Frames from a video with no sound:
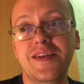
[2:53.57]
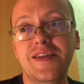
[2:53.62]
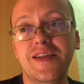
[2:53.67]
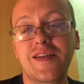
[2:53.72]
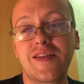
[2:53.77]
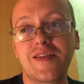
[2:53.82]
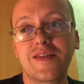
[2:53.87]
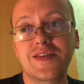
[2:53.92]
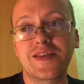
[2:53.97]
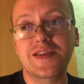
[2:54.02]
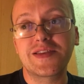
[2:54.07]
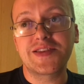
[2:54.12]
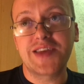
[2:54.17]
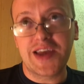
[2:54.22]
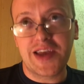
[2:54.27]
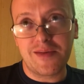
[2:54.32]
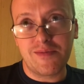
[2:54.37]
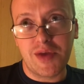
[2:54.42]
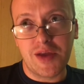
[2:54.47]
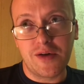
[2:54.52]
the
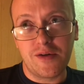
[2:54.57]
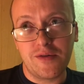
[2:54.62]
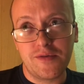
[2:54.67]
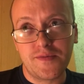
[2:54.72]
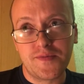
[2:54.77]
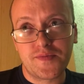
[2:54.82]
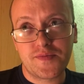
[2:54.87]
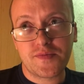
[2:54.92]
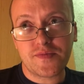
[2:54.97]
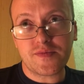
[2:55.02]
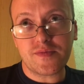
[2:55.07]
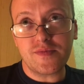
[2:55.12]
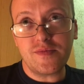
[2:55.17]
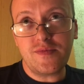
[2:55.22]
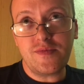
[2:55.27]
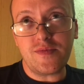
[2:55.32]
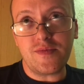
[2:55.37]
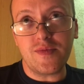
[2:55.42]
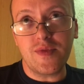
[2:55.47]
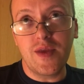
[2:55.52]
second meal,
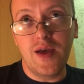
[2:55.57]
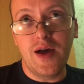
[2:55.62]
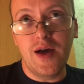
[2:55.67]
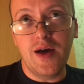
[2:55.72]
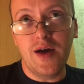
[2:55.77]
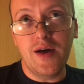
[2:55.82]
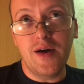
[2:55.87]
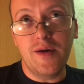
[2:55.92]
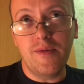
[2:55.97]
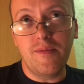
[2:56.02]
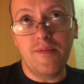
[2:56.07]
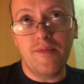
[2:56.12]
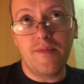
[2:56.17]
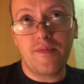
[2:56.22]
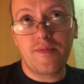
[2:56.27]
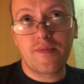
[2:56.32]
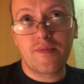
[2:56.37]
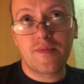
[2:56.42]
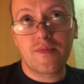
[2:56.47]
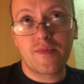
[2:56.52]
I
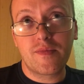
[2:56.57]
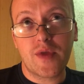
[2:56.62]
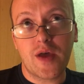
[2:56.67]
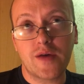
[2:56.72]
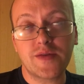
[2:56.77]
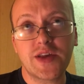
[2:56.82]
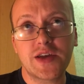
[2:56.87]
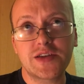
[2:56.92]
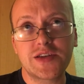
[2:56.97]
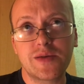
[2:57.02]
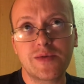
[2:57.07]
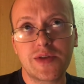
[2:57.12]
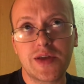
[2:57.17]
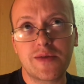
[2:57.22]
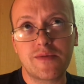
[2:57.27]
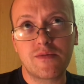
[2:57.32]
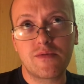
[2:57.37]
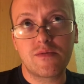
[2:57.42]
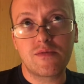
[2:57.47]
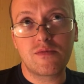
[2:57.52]
was actually able to
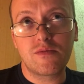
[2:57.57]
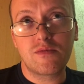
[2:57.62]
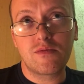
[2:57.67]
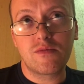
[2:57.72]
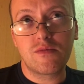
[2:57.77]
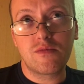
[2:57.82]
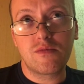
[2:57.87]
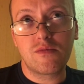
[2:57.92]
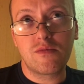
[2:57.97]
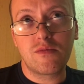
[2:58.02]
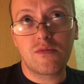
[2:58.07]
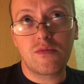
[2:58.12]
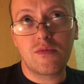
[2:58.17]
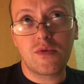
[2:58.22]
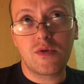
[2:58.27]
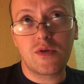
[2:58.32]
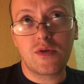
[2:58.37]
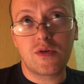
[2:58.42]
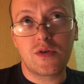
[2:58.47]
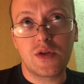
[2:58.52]
eat
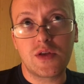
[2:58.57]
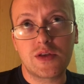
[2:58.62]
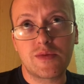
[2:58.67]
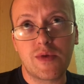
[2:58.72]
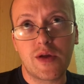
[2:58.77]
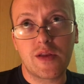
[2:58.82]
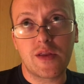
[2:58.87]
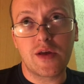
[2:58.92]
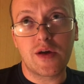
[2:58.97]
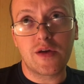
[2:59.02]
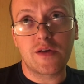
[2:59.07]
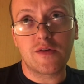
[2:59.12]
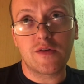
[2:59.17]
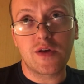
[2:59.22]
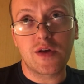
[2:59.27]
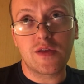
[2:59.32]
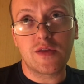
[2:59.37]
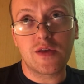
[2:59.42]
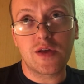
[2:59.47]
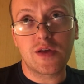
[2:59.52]
a decent amount of the
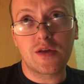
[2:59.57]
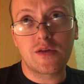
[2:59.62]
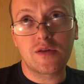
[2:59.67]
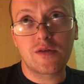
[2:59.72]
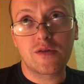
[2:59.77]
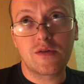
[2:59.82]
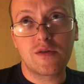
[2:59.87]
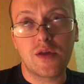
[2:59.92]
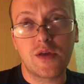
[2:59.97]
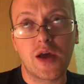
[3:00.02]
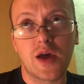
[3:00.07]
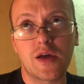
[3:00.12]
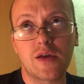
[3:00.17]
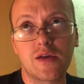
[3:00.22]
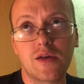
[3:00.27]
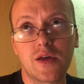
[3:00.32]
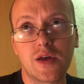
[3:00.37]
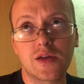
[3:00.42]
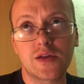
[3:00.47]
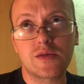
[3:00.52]
entree, I think. Yeah,
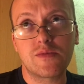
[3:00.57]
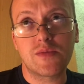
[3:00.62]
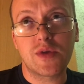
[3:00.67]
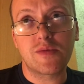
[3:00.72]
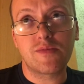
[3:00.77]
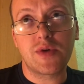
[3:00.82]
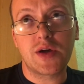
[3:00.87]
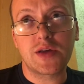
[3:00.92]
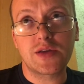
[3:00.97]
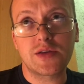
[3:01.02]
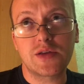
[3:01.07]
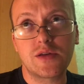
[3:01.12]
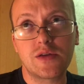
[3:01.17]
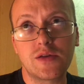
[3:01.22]
I got some like pasta.